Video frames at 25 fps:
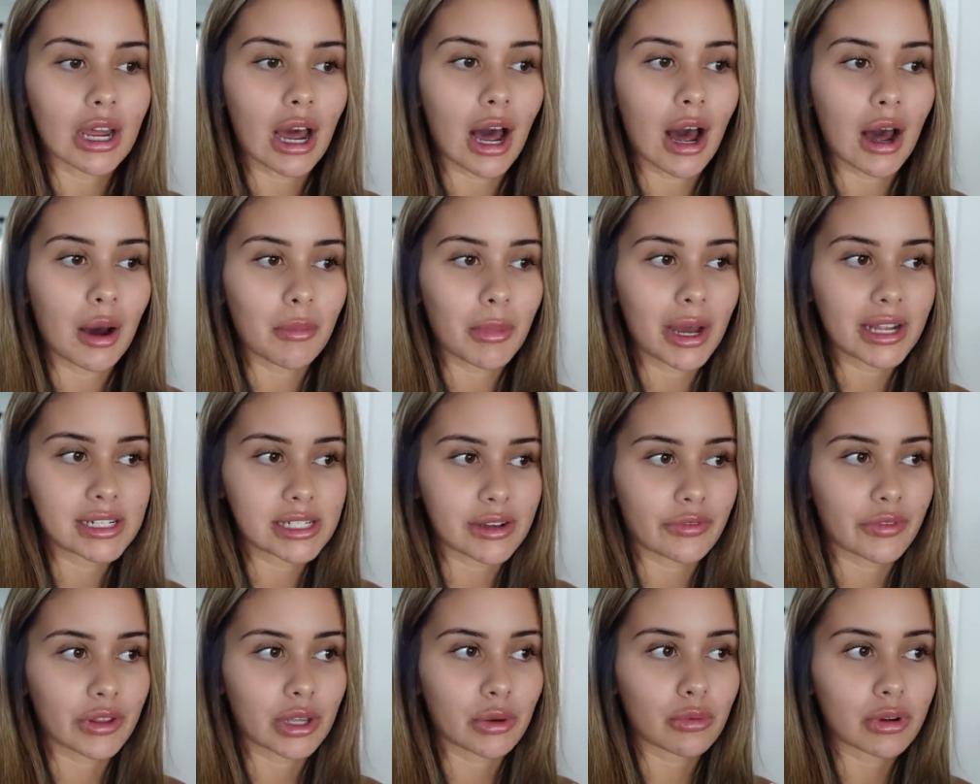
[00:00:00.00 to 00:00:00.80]
I
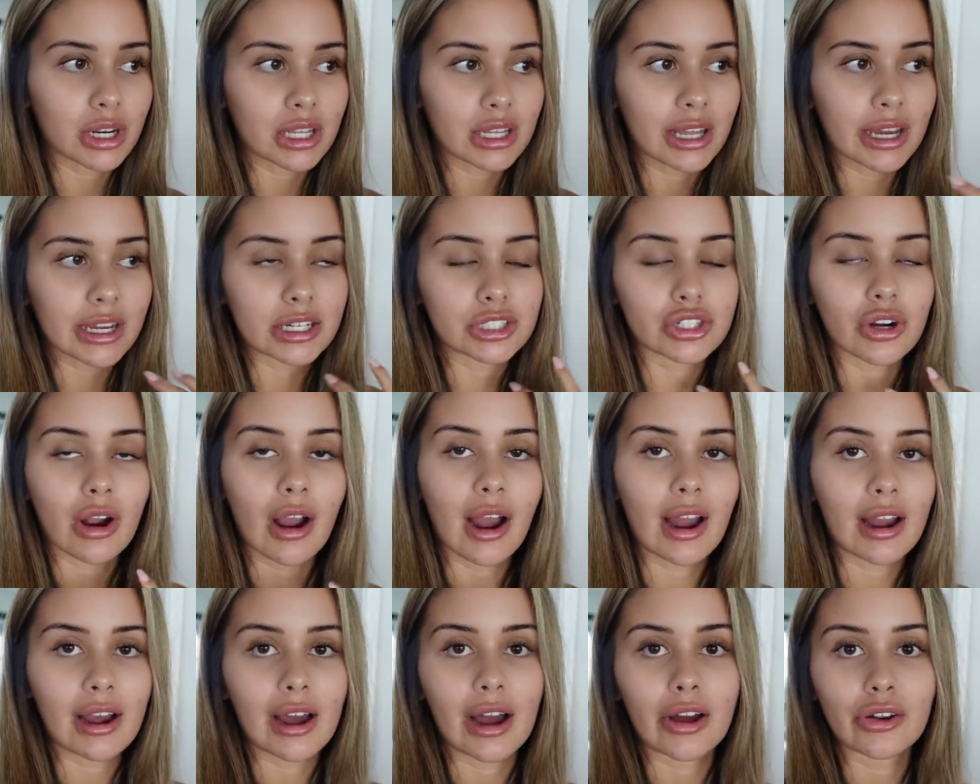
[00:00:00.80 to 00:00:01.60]
definitely want to like
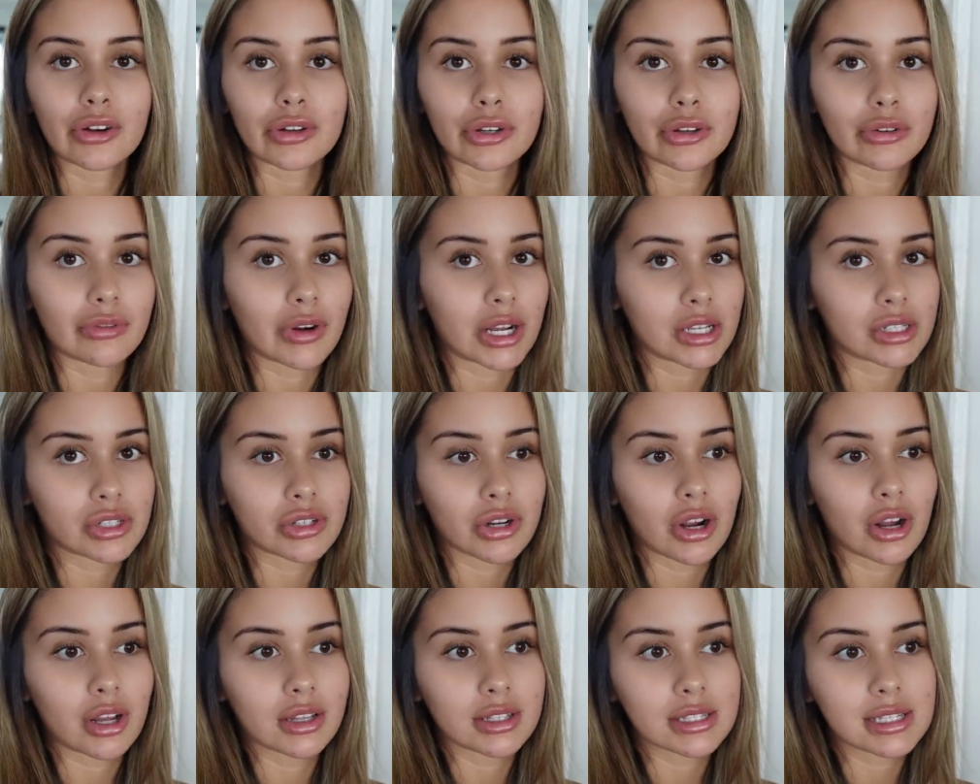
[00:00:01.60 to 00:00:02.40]
try out new
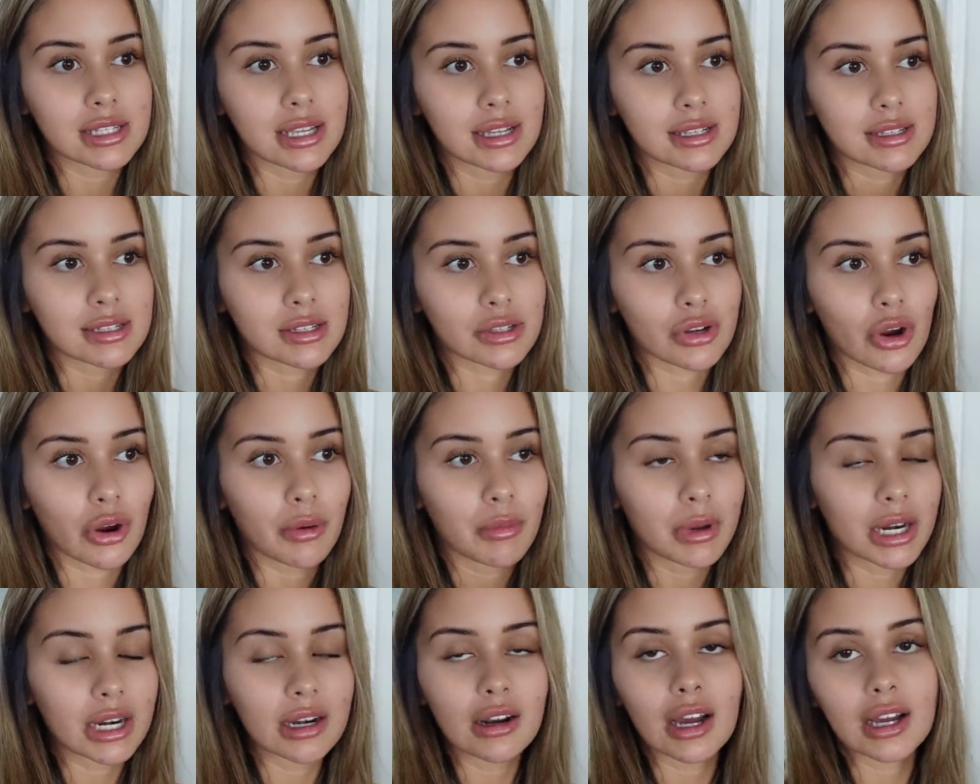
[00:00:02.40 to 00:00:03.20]
restaurants. There's so
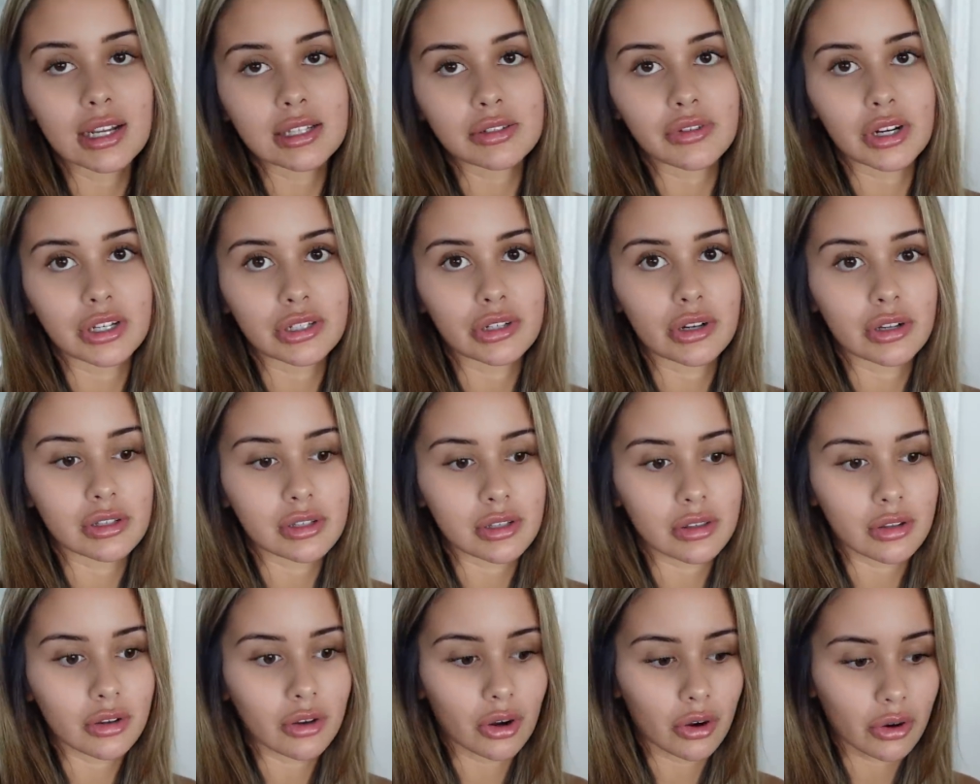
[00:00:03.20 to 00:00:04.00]
many nice restaurants
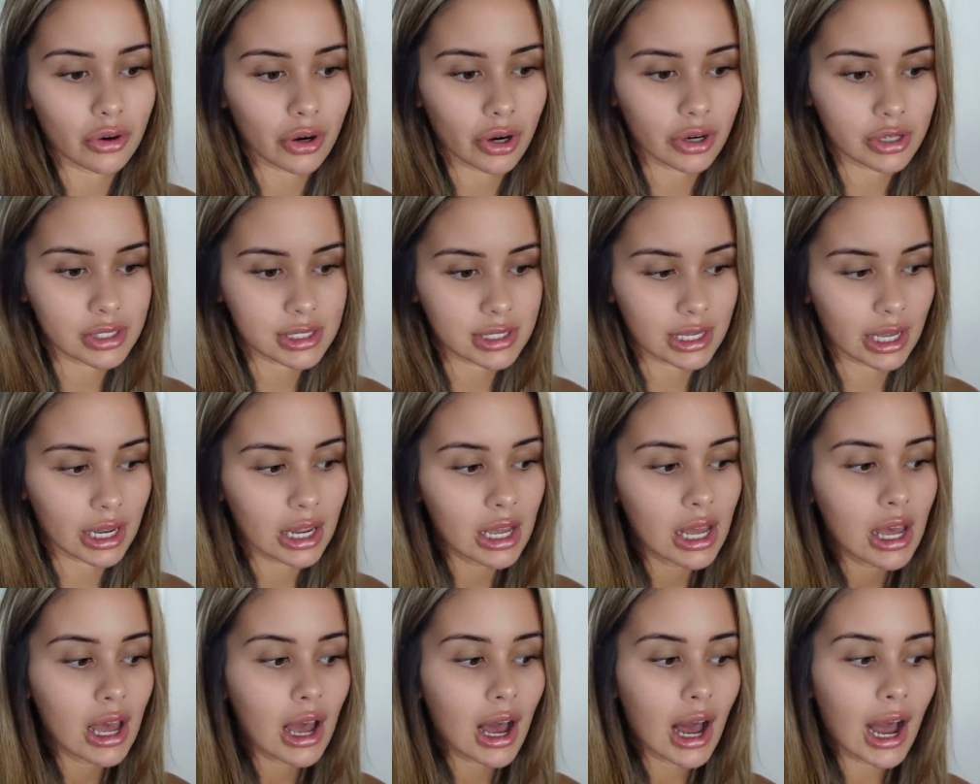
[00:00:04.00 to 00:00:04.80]
on the Gold Coast that
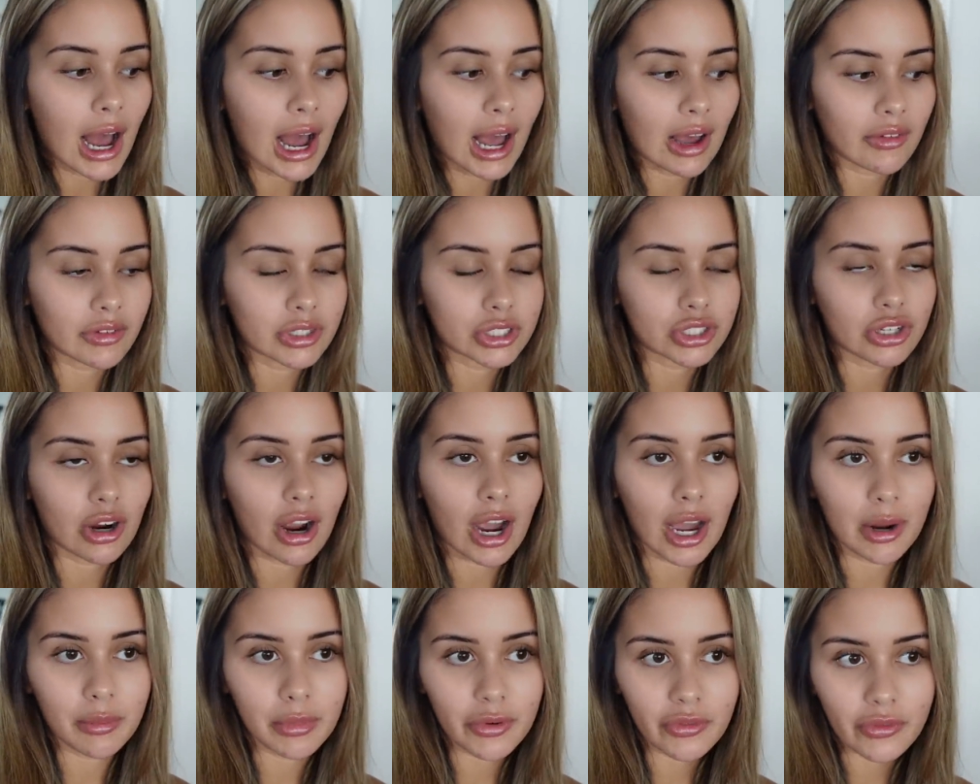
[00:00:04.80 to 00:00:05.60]
I haven't
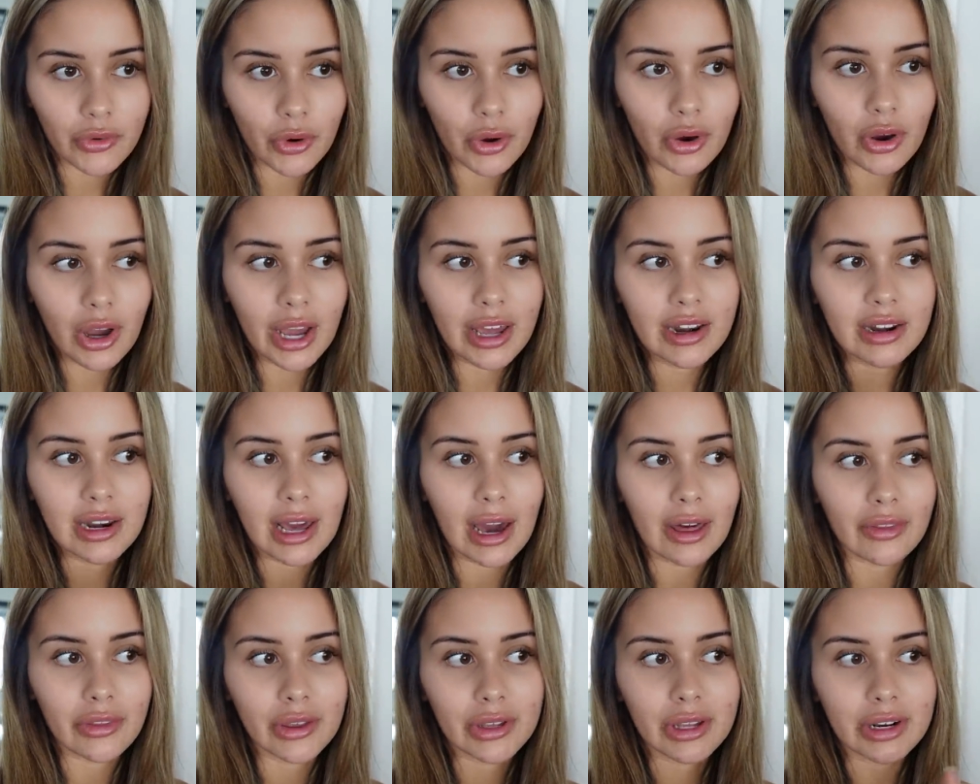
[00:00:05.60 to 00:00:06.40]
tried before, and
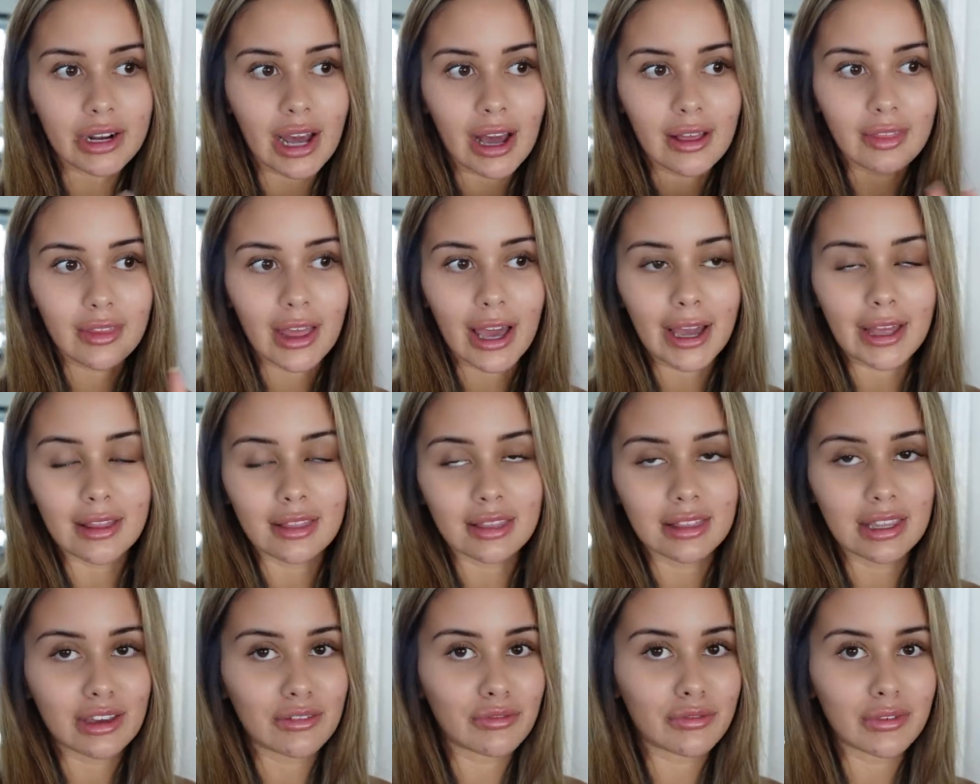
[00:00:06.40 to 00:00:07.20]
now that I like
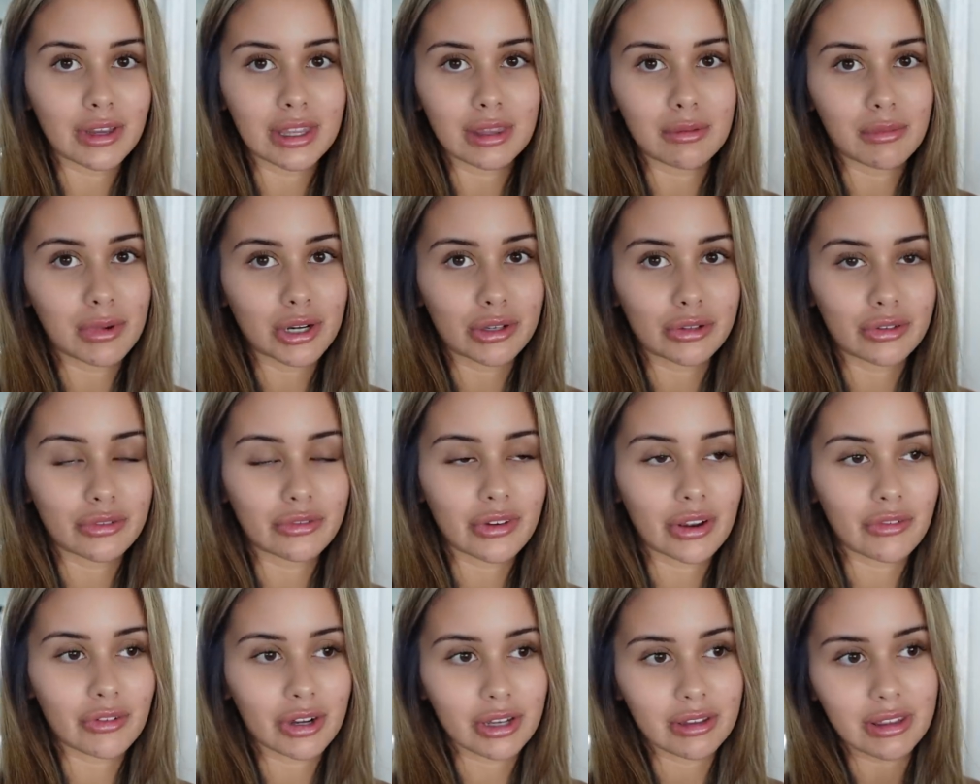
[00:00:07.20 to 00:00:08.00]
live in the middle of
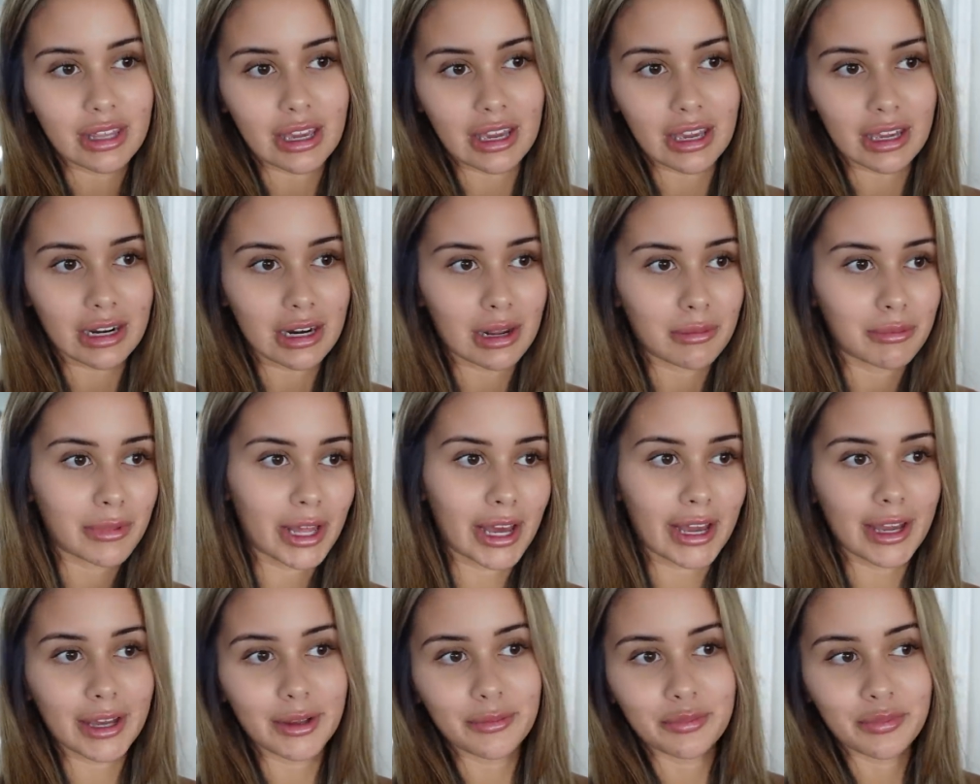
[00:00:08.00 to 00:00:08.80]
everything and I'm
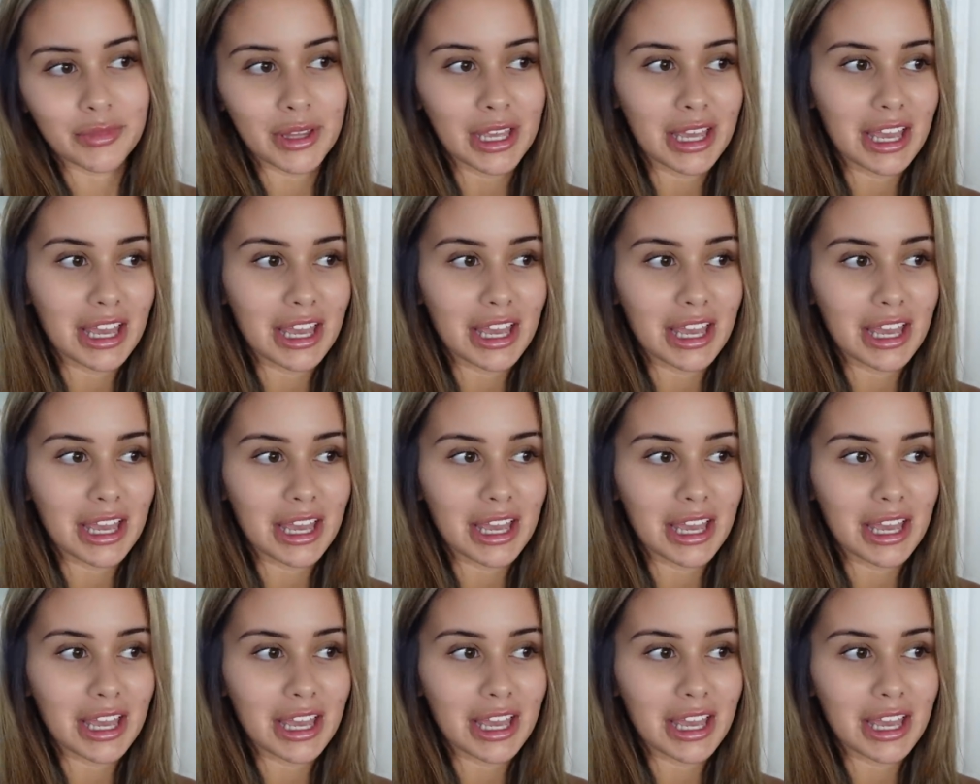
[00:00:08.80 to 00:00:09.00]
like